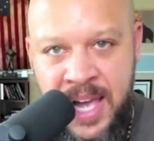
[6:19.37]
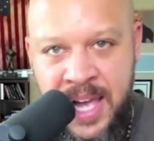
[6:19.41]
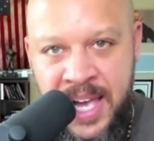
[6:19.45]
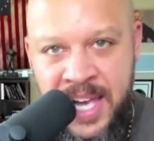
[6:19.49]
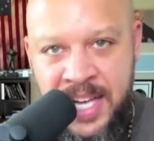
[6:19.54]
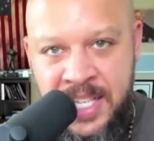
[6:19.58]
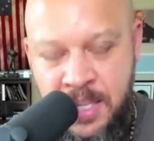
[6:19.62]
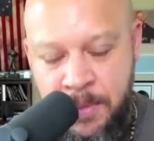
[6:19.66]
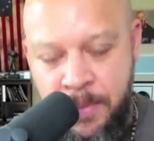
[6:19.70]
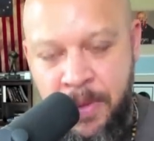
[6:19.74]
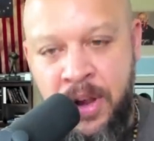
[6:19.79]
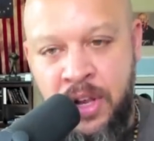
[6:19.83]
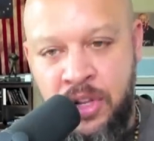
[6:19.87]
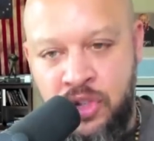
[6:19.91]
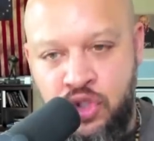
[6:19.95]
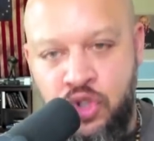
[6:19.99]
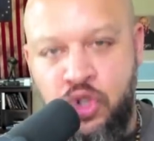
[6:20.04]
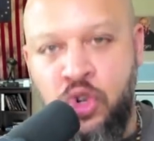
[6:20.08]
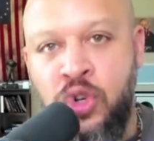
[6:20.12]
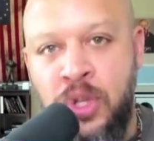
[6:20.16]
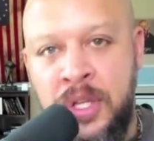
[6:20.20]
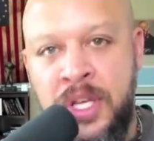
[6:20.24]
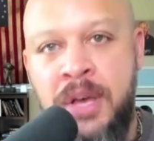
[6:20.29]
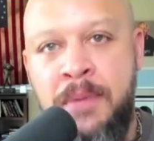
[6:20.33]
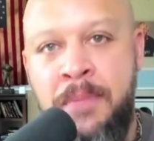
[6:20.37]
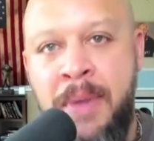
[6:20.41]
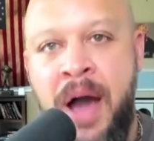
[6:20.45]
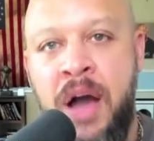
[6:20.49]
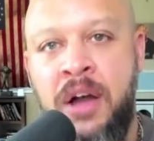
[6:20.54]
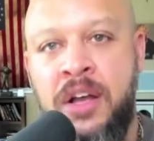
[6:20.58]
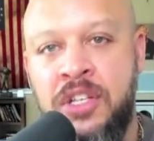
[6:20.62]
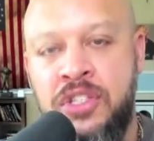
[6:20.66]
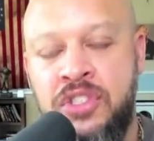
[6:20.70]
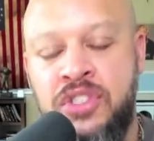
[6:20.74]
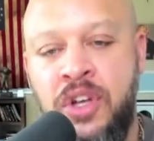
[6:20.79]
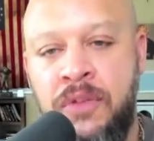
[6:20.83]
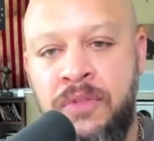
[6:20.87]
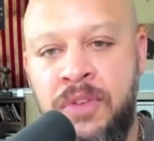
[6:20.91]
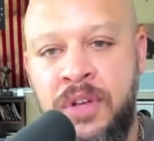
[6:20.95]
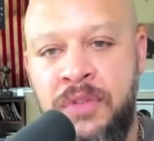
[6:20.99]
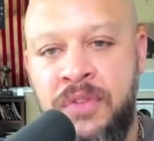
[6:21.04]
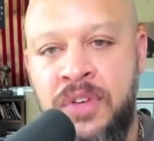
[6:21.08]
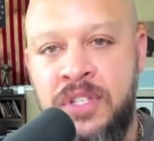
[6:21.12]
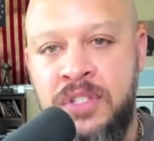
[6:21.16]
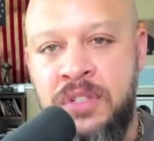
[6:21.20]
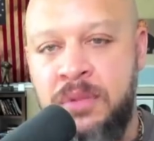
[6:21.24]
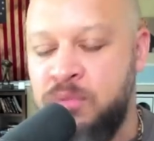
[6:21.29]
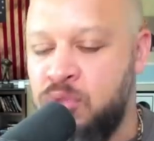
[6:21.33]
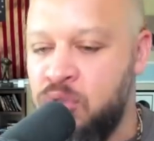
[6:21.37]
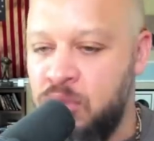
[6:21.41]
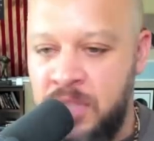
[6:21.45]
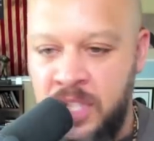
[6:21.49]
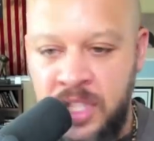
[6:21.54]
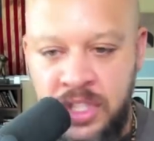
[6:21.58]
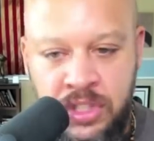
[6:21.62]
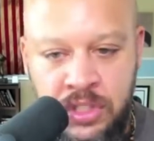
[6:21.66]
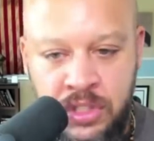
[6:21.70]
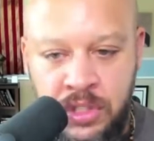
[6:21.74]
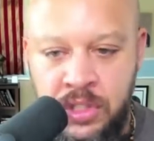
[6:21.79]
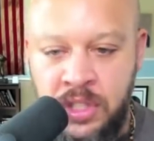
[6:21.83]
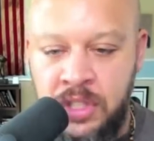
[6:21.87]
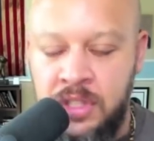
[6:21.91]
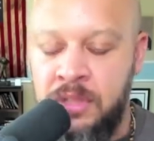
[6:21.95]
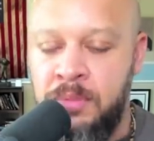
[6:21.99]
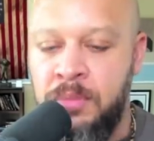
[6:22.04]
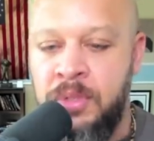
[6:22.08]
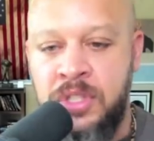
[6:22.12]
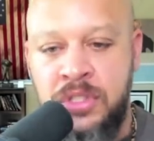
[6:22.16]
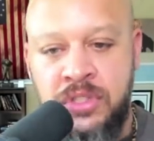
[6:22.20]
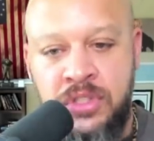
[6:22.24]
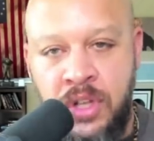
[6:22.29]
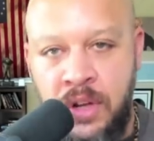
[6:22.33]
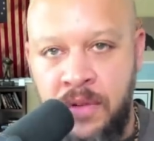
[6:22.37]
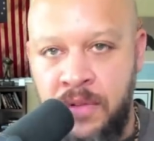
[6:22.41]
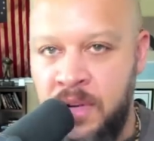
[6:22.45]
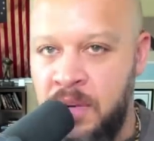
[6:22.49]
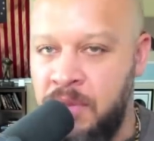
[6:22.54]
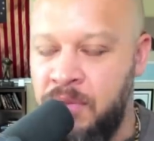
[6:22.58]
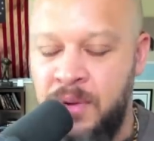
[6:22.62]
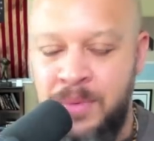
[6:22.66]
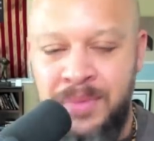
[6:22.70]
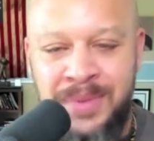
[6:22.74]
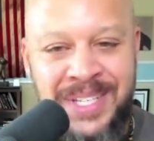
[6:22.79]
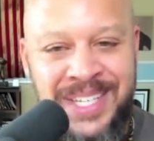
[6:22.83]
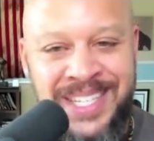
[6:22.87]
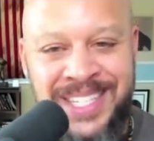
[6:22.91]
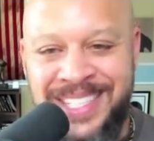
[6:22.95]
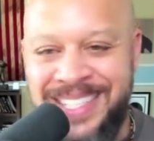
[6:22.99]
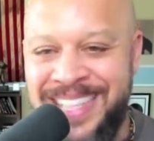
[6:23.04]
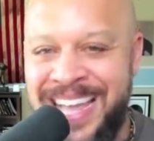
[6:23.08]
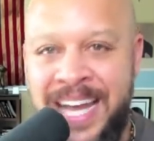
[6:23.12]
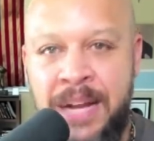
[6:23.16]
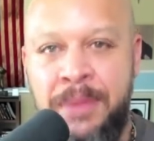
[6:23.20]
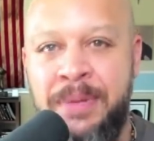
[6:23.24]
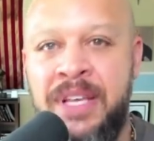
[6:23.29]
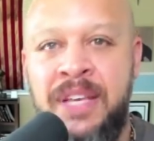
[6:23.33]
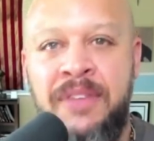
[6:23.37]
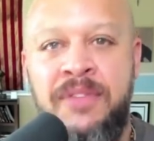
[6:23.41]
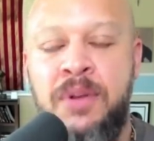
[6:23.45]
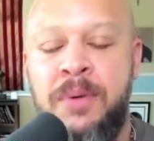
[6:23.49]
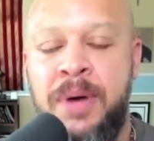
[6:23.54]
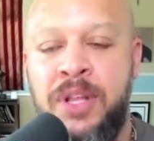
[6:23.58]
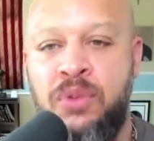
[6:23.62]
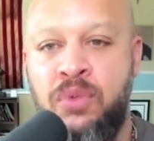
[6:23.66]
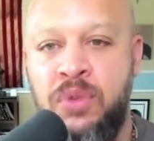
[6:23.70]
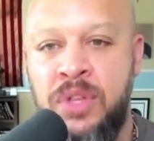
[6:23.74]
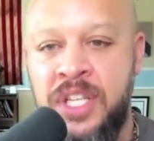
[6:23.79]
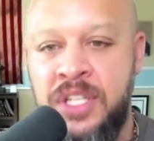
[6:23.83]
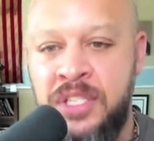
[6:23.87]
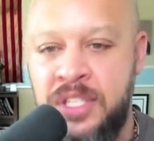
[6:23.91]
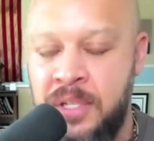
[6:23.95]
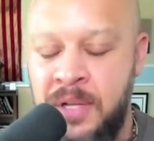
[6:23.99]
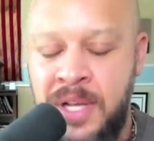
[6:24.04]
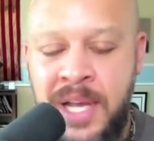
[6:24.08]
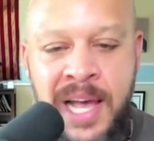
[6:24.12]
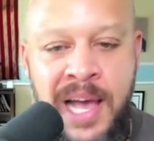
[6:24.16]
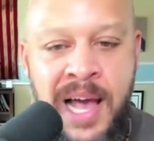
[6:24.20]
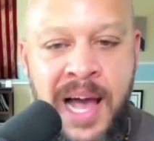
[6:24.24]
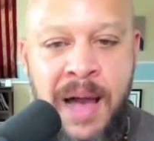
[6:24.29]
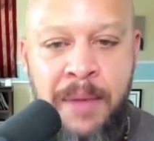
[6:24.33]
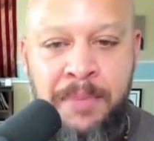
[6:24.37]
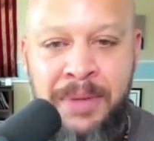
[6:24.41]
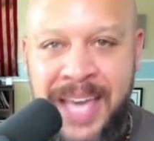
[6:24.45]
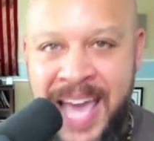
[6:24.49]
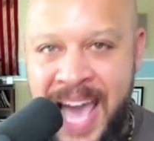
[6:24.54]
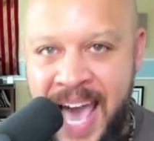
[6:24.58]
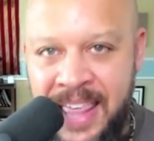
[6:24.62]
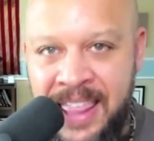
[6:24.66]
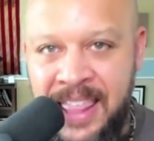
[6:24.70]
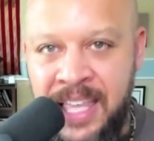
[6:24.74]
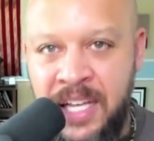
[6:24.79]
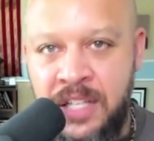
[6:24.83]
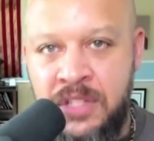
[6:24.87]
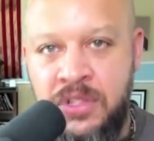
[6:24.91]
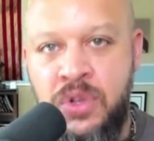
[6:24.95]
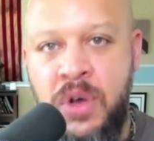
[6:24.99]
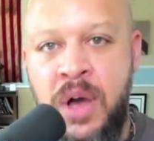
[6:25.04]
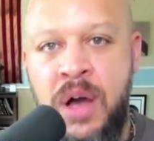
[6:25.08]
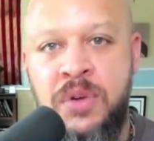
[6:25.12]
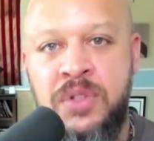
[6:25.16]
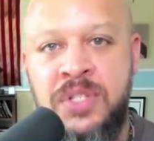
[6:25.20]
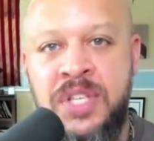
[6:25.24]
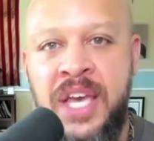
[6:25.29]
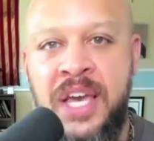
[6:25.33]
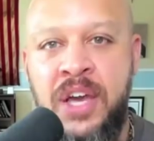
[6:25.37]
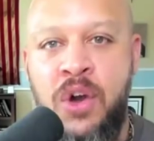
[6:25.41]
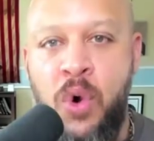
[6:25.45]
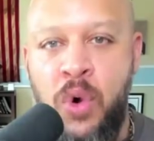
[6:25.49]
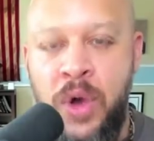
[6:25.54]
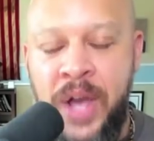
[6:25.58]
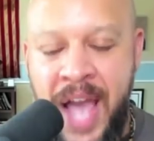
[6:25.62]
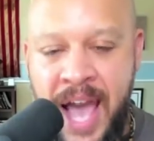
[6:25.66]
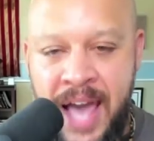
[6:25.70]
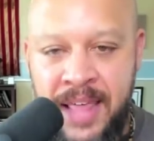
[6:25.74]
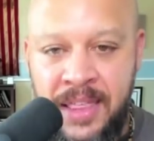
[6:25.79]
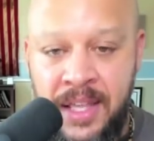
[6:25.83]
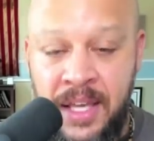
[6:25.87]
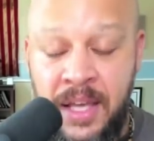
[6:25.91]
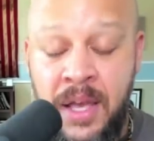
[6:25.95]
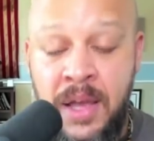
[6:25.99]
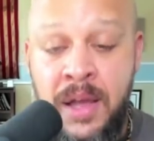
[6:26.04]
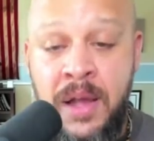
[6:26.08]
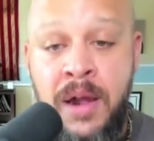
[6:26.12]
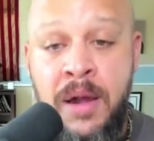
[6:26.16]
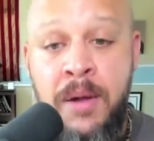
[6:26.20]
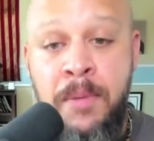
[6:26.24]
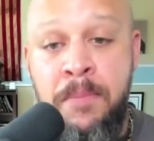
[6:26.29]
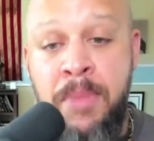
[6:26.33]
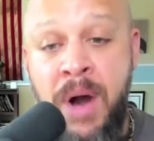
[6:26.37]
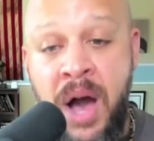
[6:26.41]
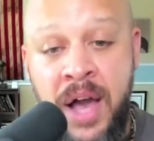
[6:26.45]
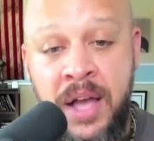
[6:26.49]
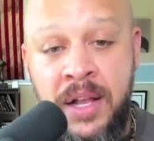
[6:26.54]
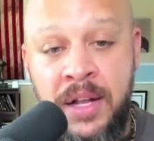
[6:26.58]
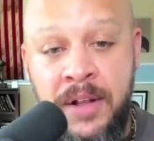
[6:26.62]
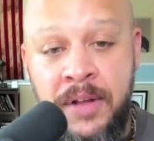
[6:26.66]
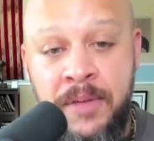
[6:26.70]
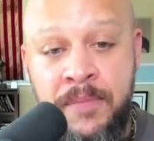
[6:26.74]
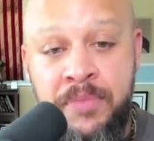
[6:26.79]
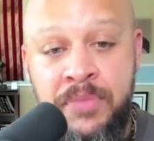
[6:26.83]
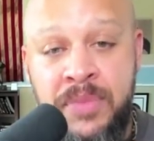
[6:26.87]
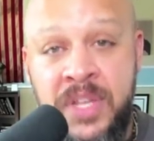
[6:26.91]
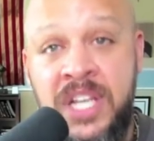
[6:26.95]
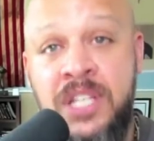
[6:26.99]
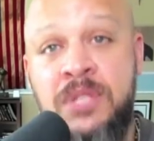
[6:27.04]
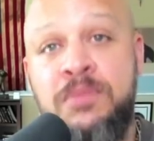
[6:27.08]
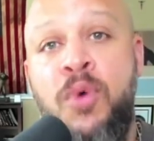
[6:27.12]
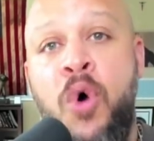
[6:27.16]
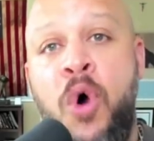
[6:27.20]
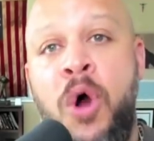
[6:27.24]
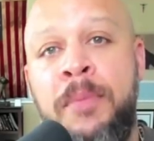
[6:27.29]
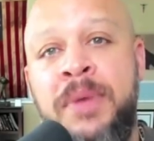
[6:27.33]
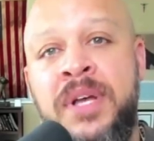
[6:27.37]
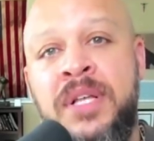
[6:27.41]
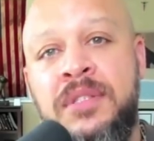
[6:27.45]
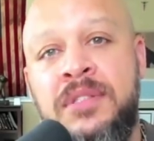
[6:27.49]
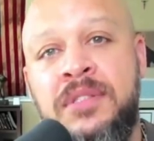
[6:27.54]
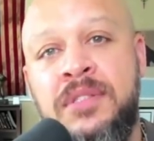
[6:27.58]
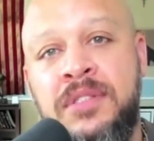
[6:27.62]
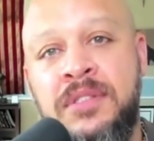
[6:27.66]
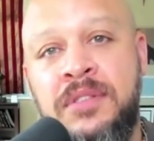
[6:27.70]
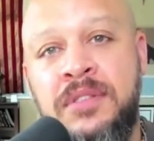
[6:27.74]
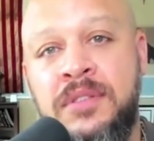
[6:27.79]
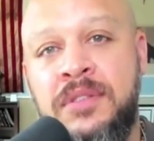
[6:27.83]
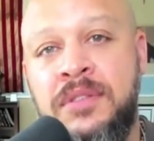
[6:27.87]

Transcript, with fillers: It's about. It's truly about conservatism, traditionalism, conservatism. is not even about the religion. I'm Catholic, so I would say go Catholic. But these Mormons,